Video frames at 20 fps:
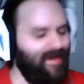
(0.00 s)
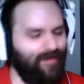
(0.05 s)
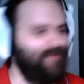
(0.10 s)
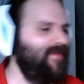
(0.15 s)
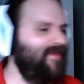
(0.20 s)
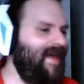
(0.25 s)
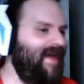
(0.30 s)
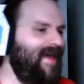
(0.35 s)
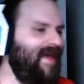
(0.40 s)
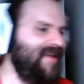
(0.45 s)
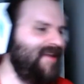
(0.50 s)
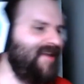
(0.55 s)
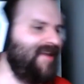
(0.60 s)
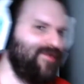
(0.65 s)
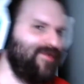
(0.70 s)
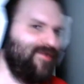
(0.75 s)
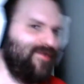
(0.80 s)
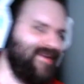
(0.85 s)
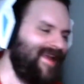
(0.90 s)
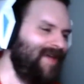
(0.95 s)
That, and
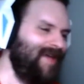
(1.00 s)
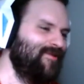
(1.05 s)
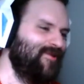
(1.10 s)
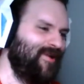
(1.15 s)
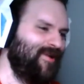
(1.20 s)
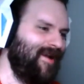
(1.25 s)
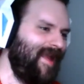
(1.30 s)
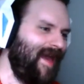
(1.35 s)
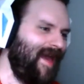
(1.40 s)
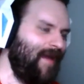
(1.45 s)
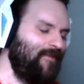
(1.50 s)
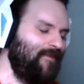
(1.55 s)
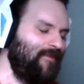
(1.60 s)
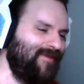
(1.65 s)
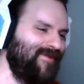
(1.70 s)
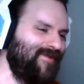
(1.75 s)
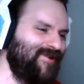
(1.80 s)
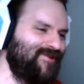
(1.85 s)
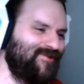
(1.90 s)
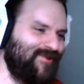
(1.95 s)
you can download an app
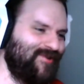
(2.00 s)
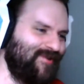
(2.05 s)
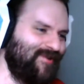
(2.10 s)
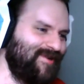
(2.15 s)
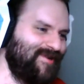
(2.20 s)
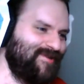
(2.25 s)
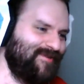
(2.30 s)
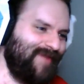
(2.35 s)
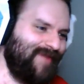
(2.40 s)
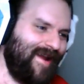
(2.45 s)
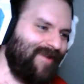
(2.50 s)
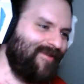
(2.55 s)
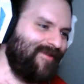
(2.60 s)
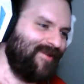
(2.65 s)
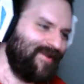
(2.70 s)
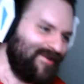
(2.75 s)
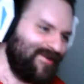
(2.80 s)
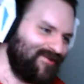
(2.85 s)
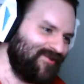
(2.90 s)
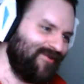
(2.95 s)
image, so it doesn't matter the
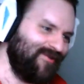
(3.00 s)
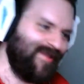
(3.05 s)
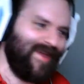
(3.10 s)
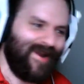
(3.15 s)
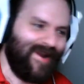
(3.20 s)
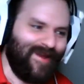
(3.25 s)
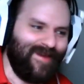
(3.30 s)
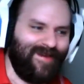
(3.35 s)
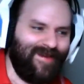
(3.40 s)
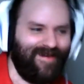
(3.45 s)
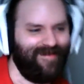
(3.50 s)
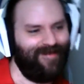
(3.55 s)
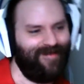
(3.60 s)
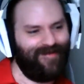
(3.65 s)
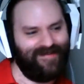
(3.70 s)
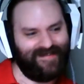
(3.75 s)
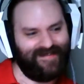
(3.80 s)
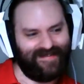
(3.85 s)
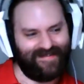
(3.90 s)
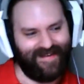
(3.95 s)
distro that I
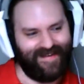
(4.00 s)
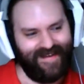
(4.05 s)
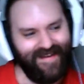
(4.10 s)
use.